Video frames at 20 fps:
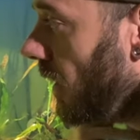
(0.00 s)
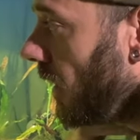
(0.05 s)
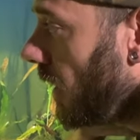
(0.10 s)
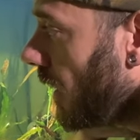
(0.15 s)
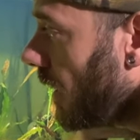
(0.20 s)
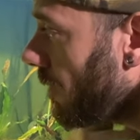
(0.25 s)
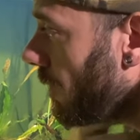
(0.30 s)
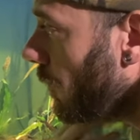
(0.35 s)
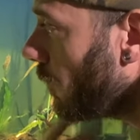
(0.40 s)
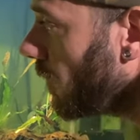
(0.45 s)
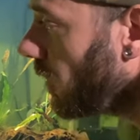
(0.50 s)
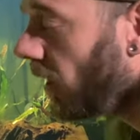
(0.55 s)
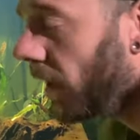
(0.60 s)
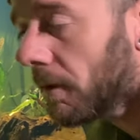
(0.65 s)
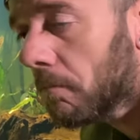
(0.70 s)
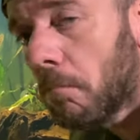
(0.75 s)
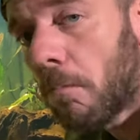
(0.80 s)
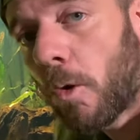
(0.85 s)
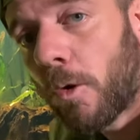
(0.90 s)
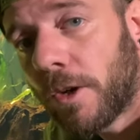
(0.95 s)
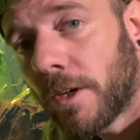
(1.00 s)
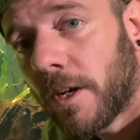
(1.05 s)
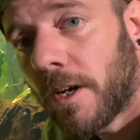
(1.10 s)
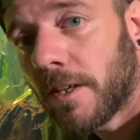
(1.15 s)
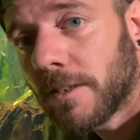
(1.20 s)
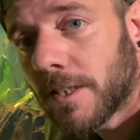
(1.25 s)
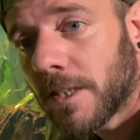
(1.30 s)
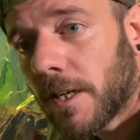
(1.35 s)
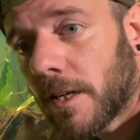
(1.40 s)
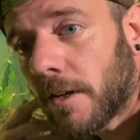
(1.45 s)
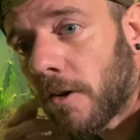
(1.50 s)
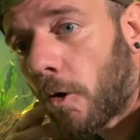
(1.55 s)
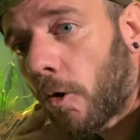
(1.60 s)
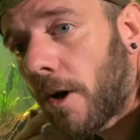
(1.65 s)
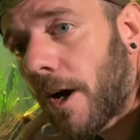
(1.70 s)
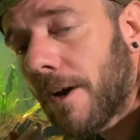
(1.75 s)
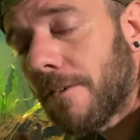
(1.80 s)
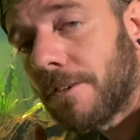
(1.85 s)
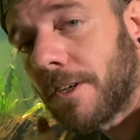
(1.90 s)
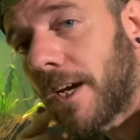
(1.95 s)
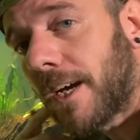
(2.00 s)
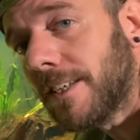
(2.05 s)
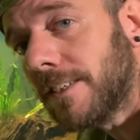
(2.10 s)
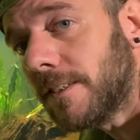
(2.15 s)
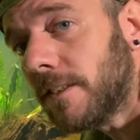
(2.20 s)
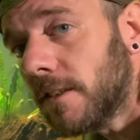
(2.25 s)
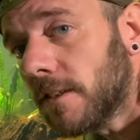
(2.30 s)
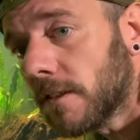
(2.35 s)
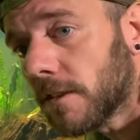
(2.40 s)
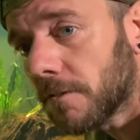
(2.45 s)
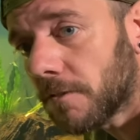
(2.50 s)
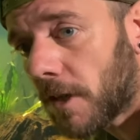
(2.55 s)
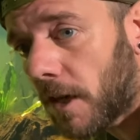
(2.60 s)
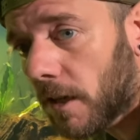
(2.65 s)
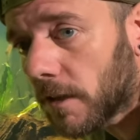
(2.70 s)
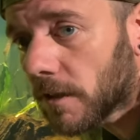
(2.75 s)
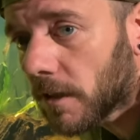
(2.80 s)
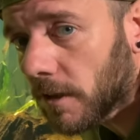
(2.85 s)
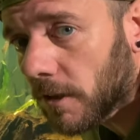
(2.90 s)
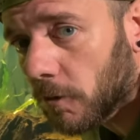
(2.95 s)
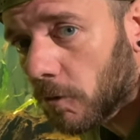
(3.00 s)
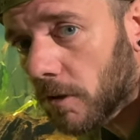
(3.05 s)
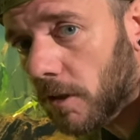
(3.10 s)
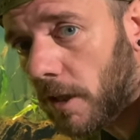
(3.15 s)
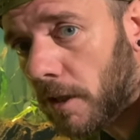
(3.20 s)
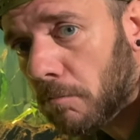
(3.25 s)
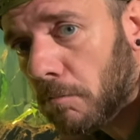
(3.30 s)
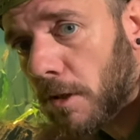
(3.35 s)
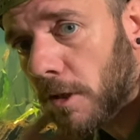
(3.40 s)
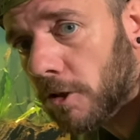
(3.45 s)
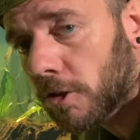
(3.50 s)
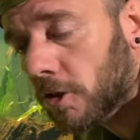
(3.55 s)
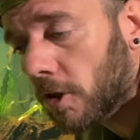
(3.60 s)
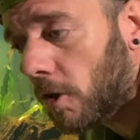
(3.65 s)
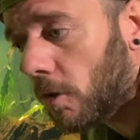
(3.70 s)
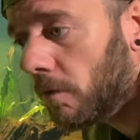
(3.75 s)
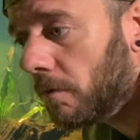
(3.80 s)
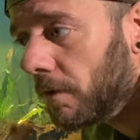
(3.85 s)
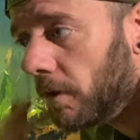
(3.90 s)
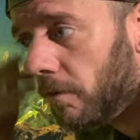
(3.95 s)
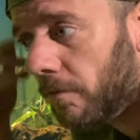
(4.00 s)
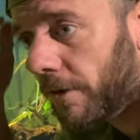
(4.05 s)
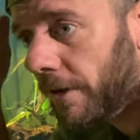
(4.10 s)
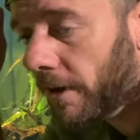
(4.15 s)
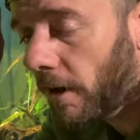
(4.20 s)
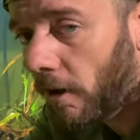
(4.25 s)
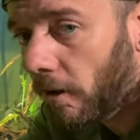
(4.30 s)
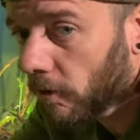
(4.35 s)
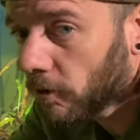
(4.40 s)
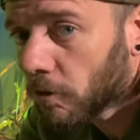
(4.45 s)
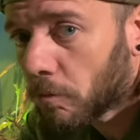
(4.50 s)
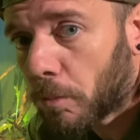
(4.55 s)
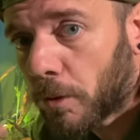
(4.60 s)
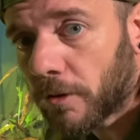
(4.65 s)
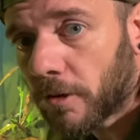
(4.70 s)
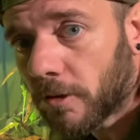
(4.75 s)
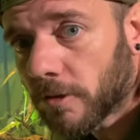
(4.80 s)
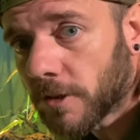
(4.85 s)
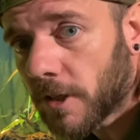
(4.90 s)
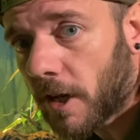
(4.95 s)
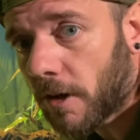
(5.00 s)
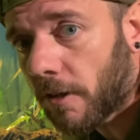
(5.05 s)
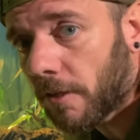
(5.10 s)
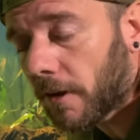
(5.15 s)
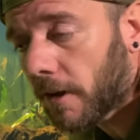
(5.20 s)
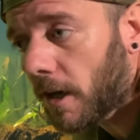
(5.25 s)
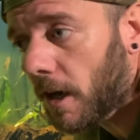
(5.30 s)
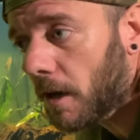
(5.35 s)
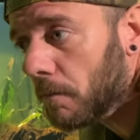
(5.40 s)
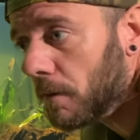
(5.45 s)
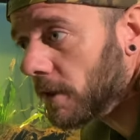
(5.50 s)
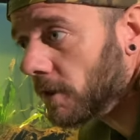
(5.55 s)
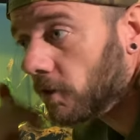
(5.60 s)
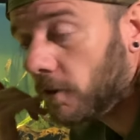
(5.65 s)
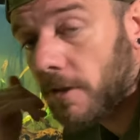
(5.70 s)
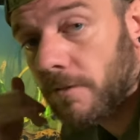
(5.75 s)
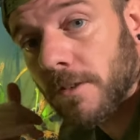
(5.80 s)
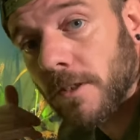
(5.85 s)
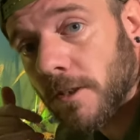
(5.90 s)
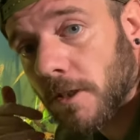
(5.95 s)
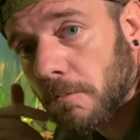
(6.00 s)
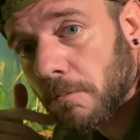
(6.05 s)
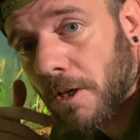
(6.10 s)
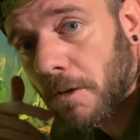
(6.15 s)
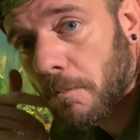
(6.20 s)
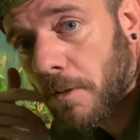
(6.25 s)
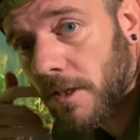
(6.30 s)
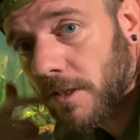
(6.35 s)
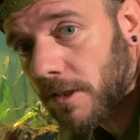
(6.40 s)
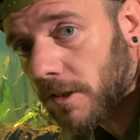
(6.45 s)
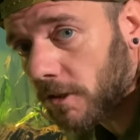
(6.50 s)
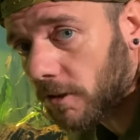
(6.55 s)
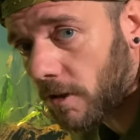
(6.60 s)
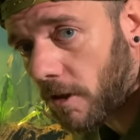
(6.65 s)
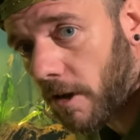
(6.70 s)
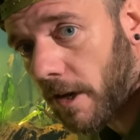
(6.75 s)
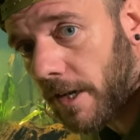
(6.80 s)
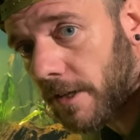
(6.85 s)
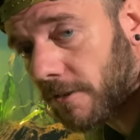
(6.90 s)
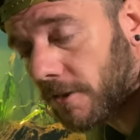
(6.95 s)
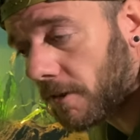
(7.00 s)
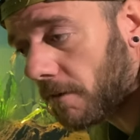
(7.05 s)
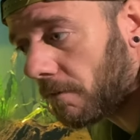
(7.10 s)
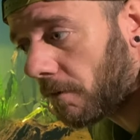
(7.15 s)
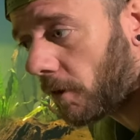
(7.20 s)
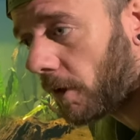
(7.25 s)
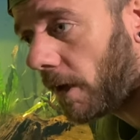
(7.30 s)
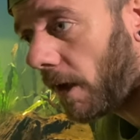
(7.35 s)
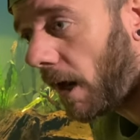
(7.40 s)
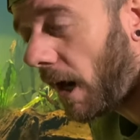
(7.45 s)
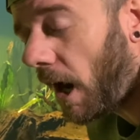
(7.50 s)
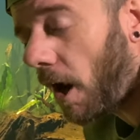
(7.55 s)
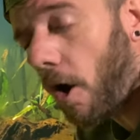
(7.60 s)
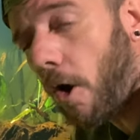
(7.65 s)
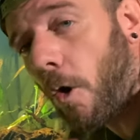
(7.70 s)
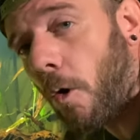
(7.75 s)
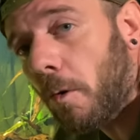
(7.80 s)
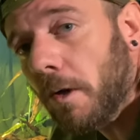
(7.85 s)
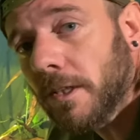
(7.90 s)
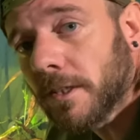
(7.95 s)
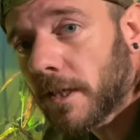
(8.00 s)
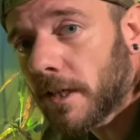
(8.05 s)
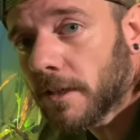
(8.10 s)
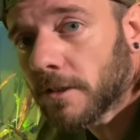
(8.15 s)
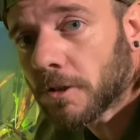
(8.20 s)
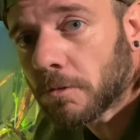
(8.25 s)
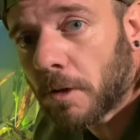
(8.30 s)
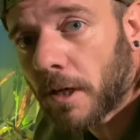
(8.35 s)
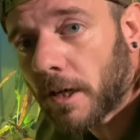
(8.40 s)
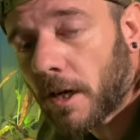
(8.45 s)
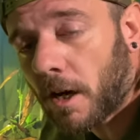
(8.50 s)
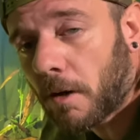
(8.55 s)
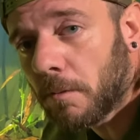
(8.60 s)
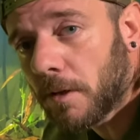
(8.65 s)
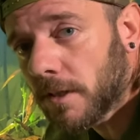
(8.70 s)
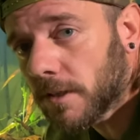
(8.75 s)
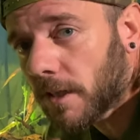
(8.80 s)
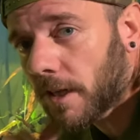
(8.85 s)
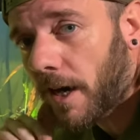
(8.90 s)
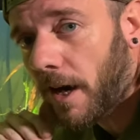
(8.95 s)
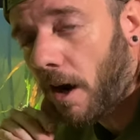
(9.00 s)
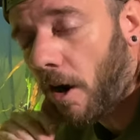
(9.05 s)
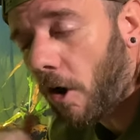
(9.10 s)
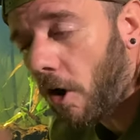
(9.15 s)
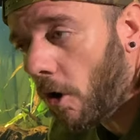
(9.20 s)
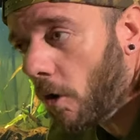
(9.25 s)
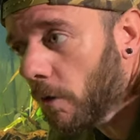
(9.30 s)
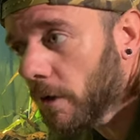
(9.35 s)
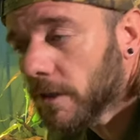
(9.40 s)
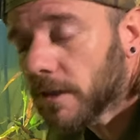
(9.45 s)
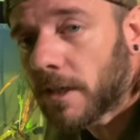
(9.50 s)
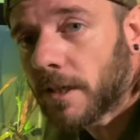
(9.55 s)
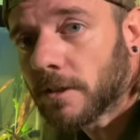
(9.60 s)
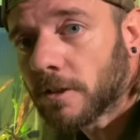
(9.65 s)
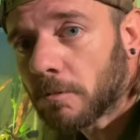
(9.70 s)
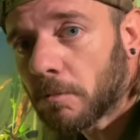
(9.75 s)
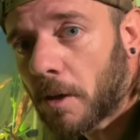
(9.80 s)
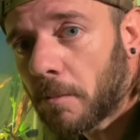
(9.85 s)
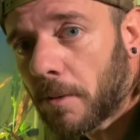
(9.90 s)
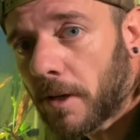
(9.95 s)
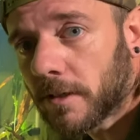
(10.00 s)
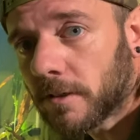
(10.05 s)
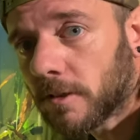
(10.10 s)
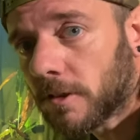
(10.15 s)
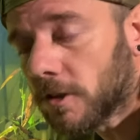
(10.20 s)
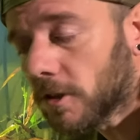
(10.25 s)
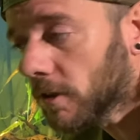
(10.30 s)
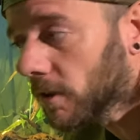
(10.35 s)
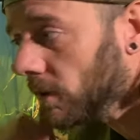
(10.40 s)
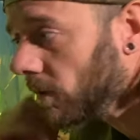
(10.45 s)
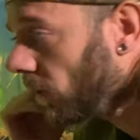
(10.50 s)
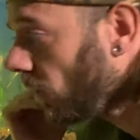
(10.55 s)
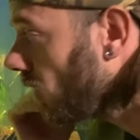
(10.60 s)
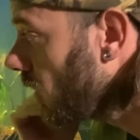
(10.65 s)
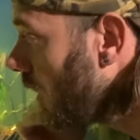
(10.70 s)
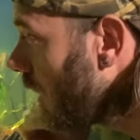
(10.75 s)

If you would like more content or have any ideas of content you would like me to show, feel free to also put those down in the comments or even send me a message and I'll answer it for you. I always answer my comments and I always answer my messages. So